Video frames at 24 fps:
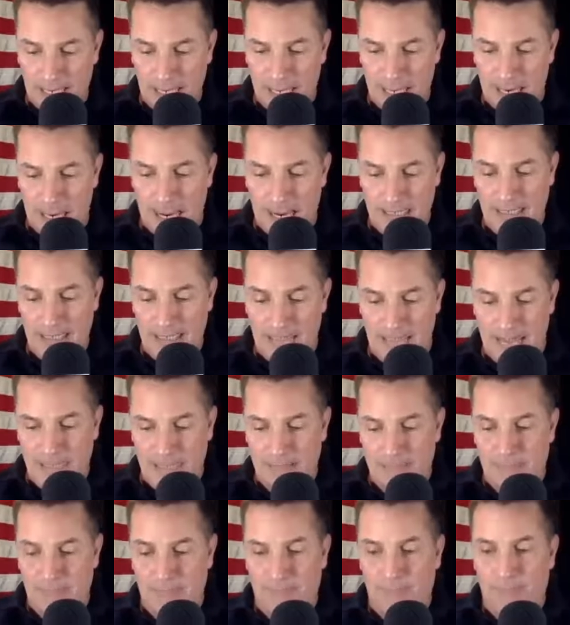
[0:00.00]
and
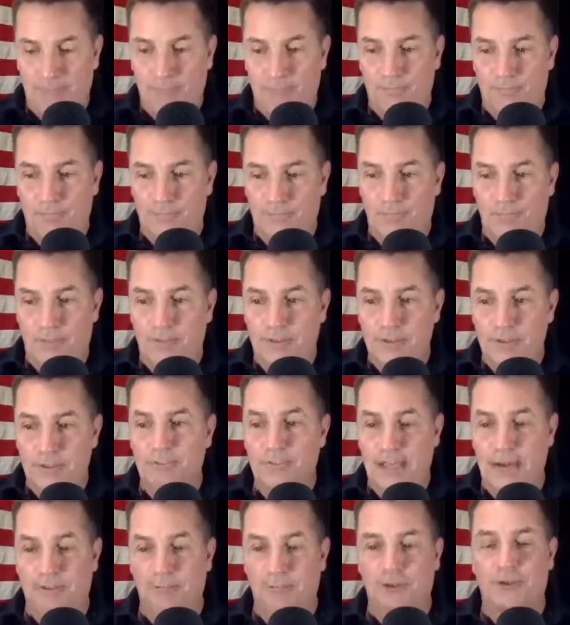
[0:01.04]
and to
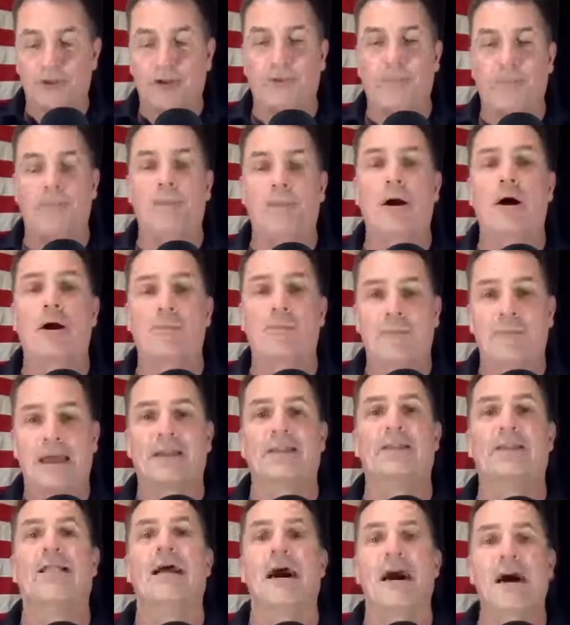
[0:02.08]
be able to
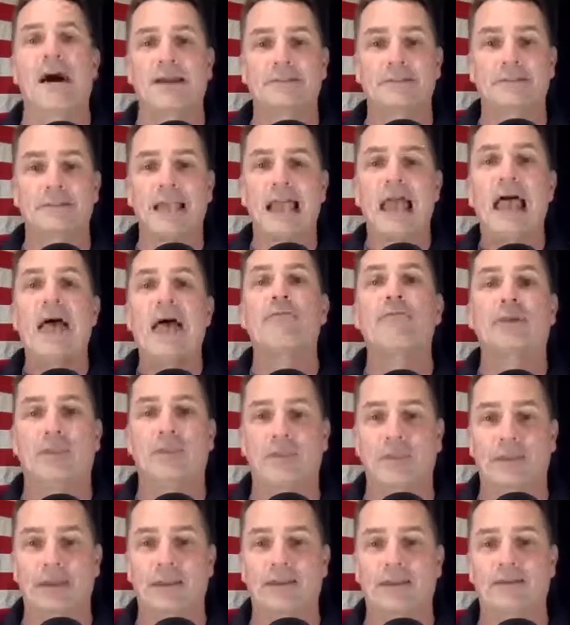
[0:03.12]
compartmentalize
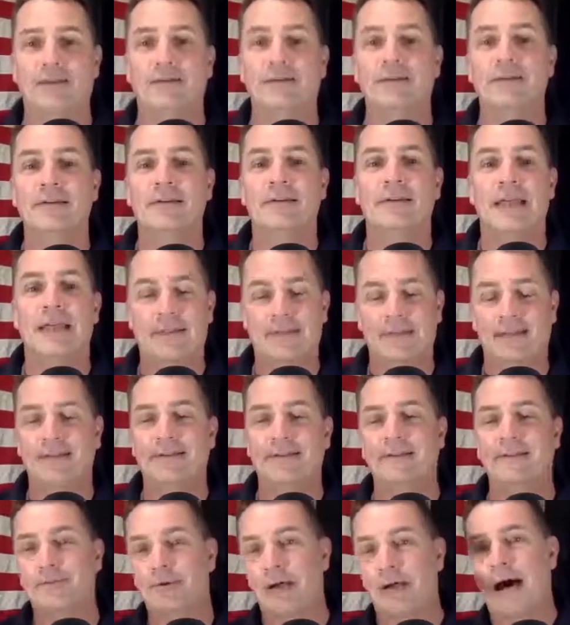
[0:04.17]
everything and then
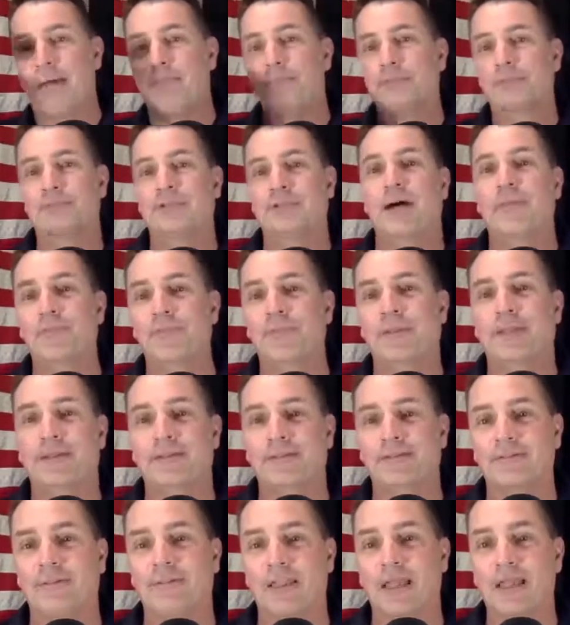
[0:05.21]
to drop
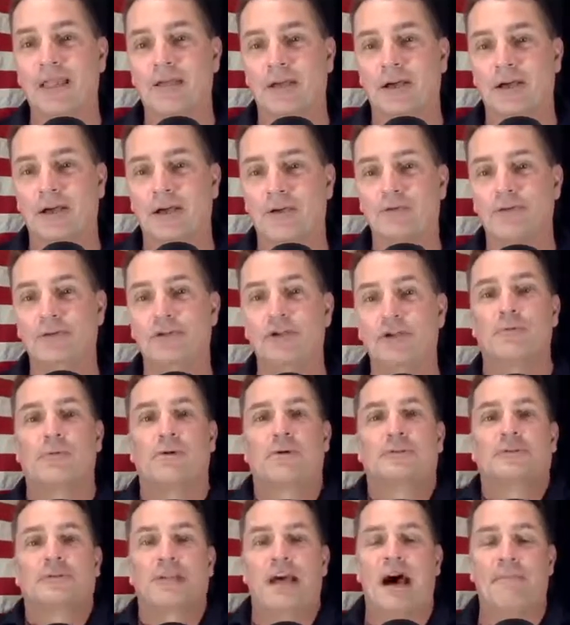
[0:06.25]
something like a
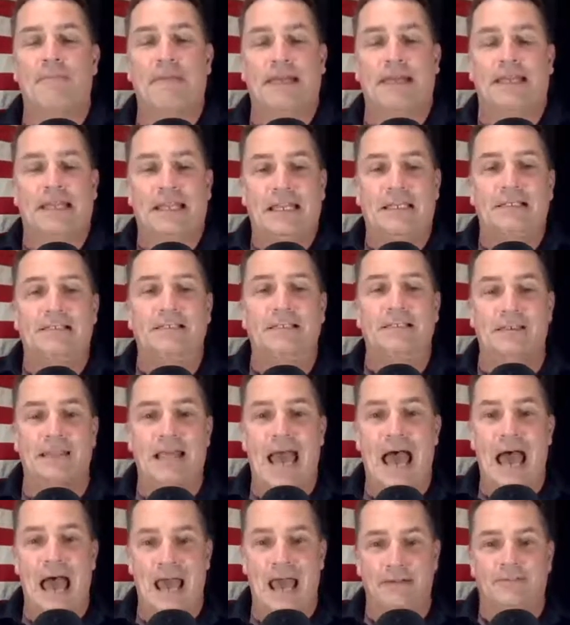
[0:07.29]
humorous comment into
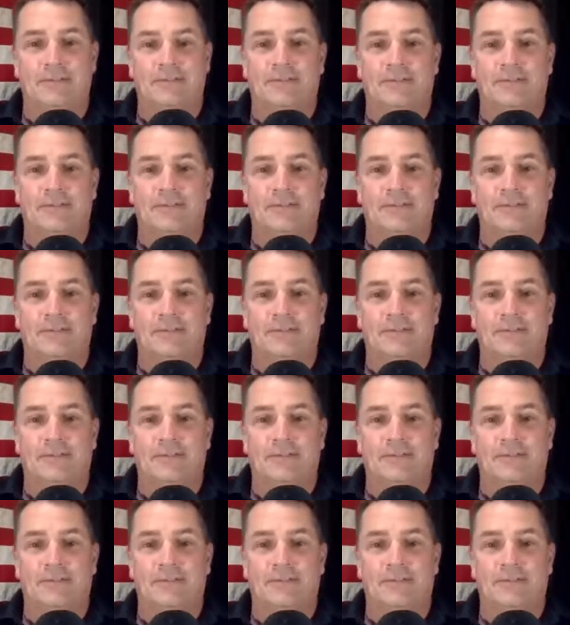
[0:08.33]
that